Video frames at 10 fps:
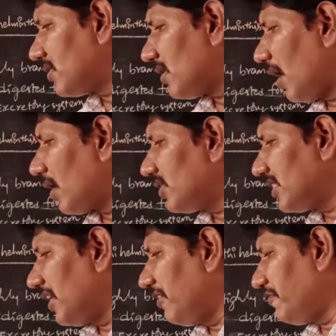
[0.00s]
are
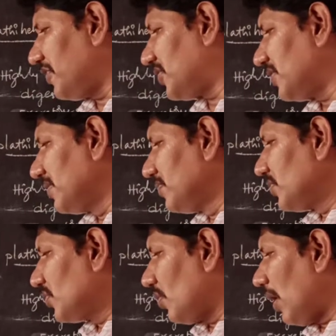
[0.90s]
jellyfish.
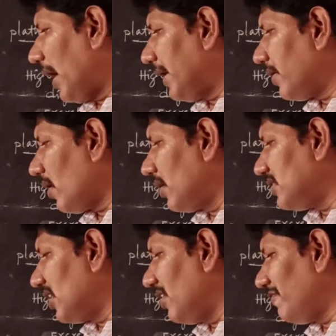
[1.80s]
So hydra
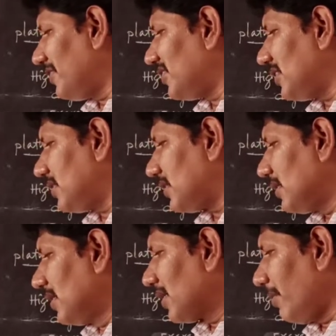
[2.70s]
and jellyfish
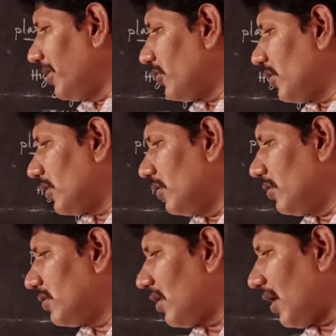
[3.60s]
is coming to the
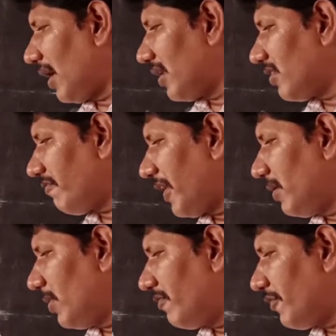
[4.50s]
under the
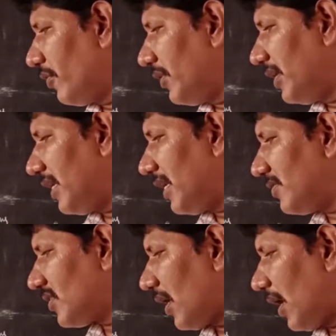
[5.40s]
phylum of
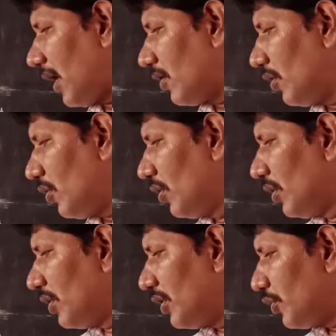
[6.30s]
Nidarians
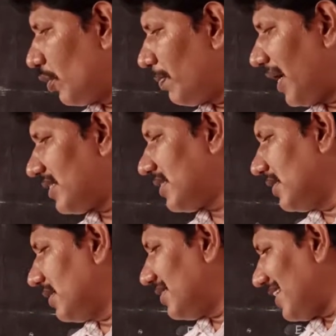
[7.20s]
are
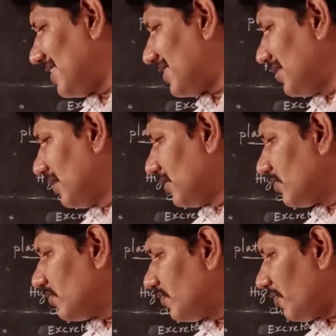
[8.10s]
nidoblast cells.
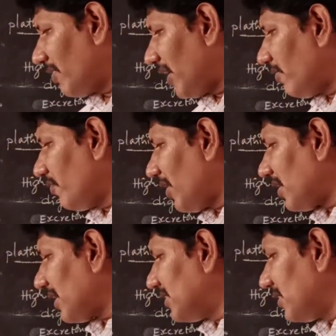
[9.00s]
If whenever we
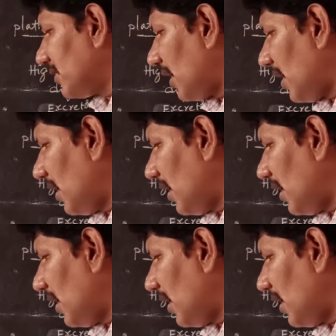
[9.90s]
are touching the